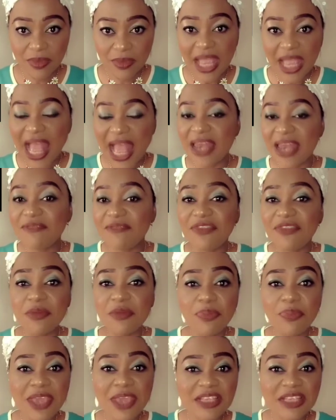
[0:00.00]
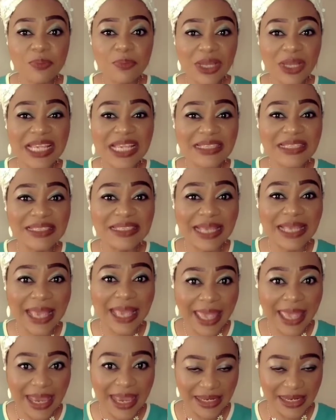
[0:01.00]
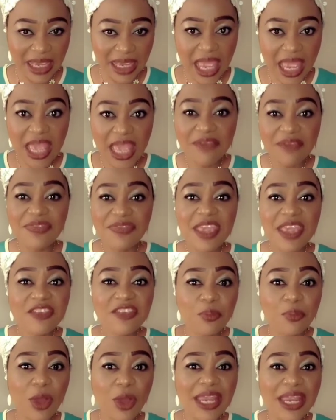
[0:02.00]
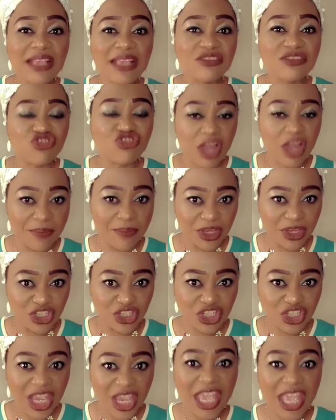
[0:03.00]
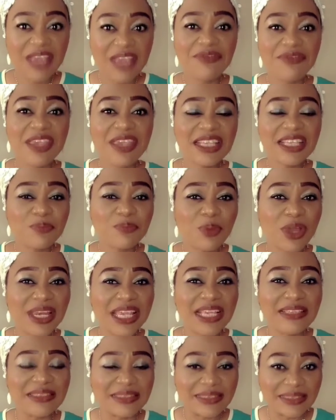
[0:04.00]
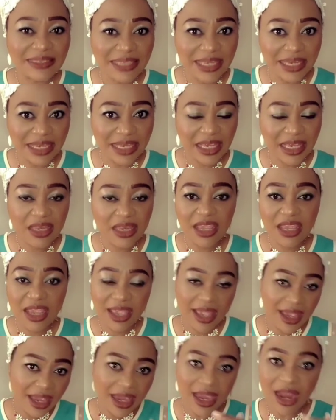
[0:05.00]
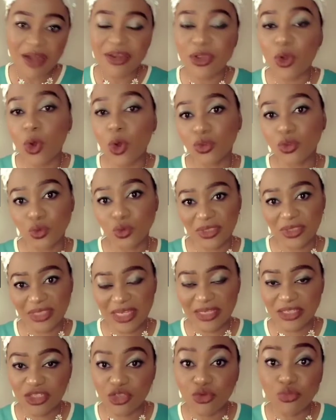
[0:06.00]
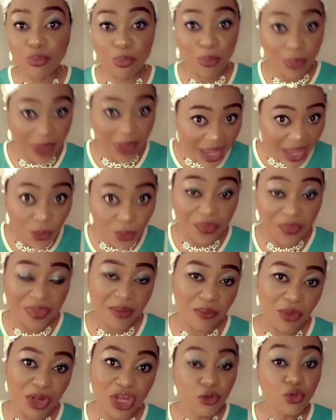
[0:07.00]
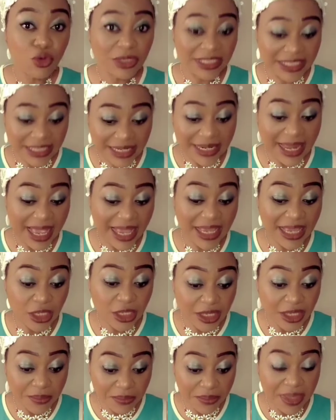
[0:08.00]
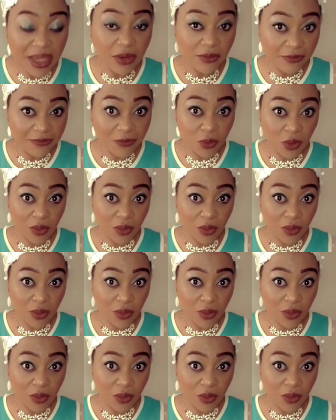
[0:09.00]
And if this body is decayed, if this body is damaged, if this body is sick, they can't carry all those things you buy with the money you deny the meal for.